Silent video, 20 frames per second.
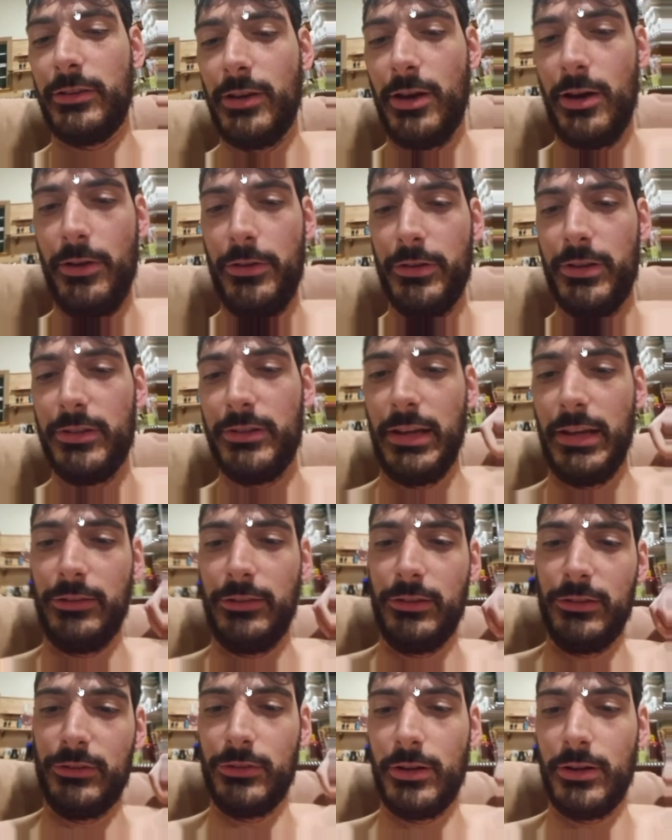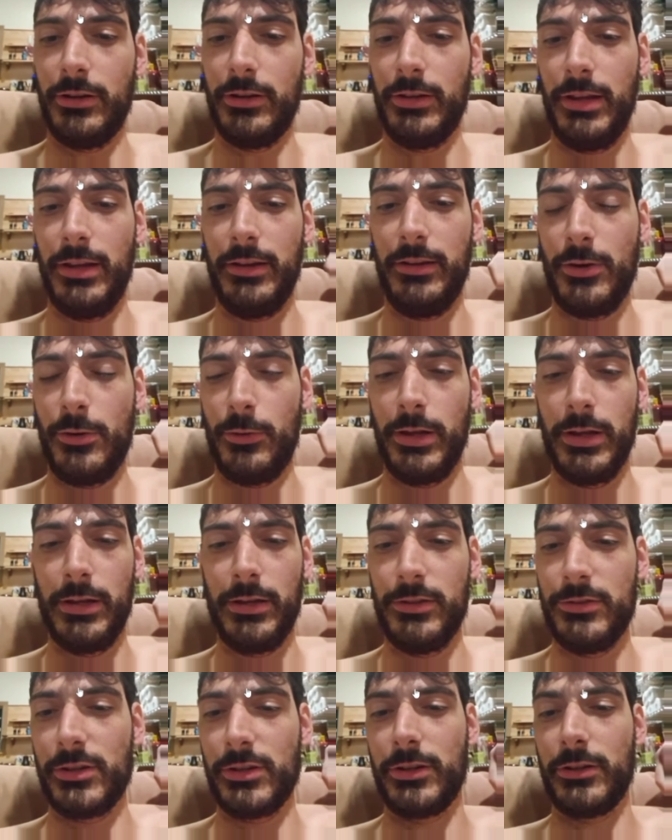All the contestants are. They don't like
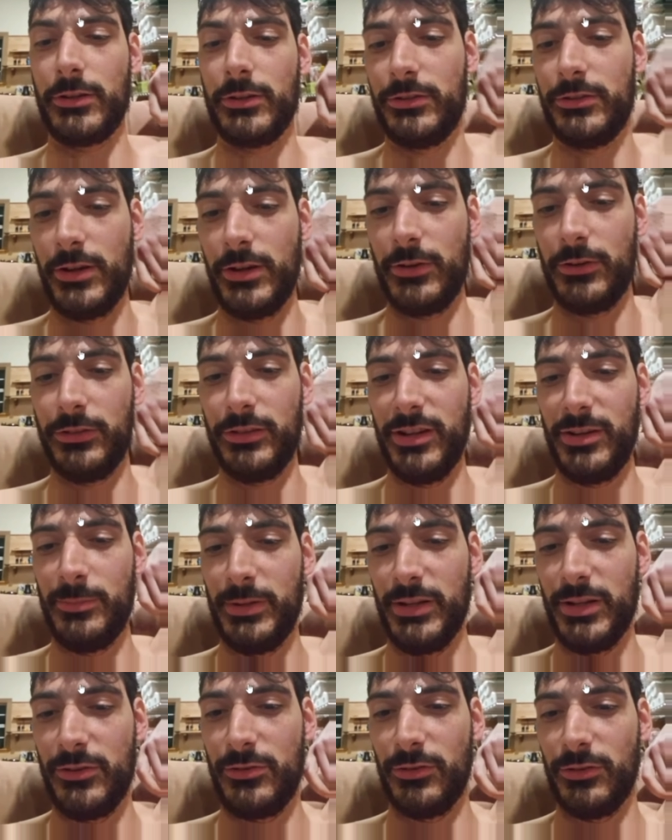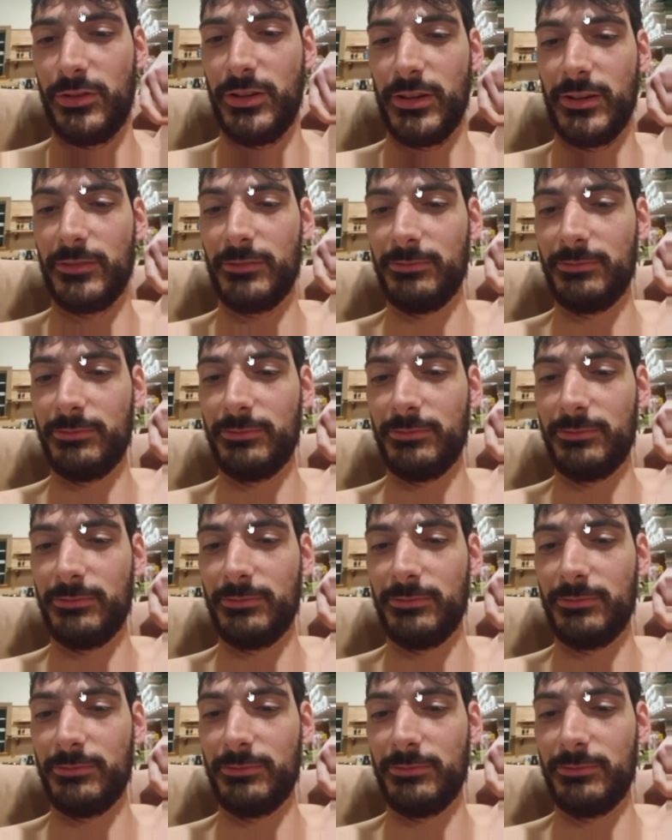each other, so it's gonna be interesting. I